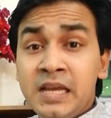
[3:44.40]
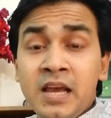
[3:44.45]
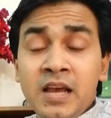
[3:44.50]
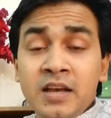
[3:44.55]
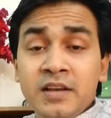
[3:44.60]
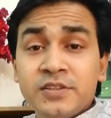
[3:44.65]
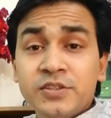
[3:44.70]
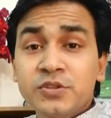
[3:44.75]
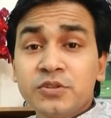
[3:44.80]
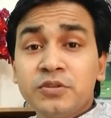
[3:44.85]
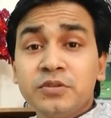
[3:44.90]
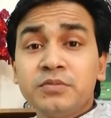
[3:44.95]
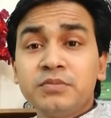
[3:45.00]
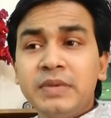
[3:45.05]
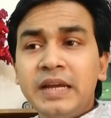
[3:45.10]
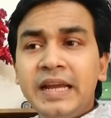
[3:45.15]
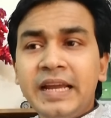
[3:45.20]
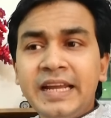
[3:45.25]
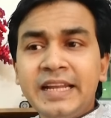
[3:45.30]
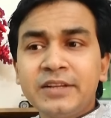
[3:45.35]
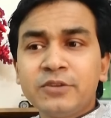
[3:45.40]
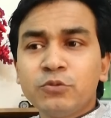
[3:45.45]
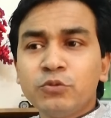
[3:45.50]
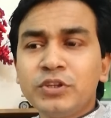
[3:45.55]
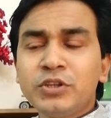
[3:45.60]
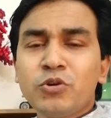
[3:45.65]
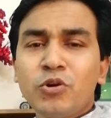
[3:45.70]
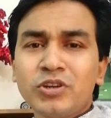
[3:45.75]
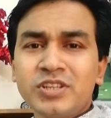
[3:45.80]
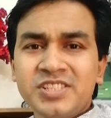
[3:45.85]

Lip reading: so, and we got